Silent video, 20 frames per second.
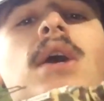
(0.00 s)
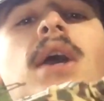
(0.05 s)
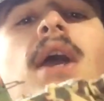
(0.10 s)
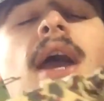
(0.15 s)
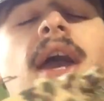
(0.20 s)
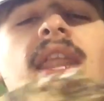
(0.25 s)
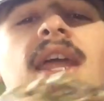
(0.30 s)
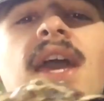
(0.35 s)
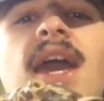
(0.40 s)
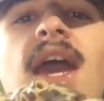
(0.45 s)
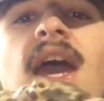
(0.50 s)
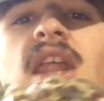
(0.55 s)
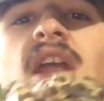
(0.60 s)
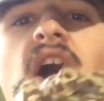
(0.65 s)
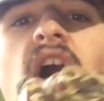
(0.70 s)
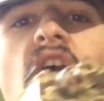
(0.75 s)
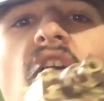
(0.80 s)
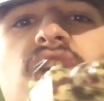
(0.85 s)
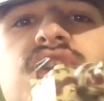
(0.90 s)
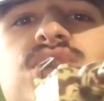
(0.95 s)
and it had
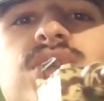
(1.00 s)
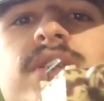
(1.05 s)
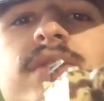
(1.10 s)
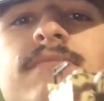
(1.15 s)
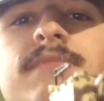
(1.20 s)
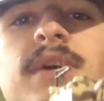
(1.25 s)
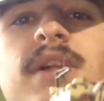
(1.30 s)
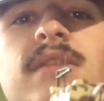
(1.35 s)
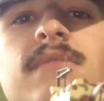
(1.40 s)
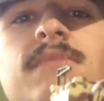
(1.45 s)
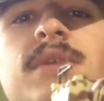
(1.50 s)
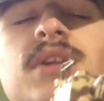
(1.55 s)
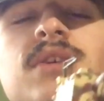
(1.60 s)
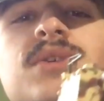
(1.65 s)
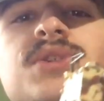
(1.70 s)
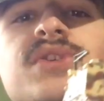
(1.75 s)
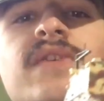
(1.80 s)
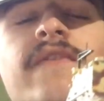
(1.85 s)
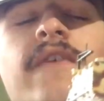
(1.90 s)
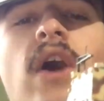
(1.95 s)
100
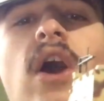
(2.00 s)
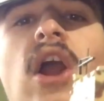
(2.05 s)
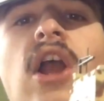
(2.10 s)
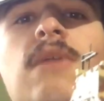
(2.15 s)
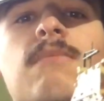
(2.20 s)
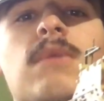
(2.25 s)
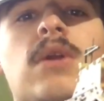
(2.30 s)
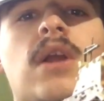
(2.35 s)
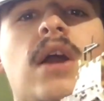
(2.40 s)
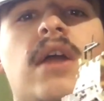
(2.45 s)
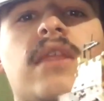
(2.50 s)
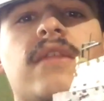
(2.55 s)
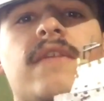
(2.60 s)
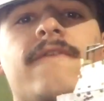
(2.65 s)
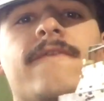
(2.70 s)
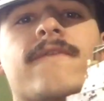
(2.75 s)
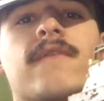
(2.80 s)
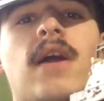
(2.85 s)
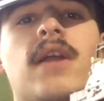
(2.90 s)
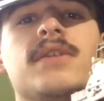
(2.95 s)
millimeters of armor on the
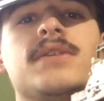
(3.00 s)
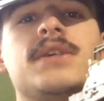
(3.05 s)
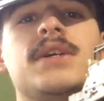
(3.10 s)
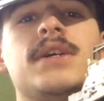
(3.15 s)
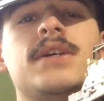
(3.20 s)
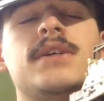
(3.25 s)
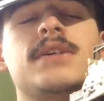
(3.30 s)
front.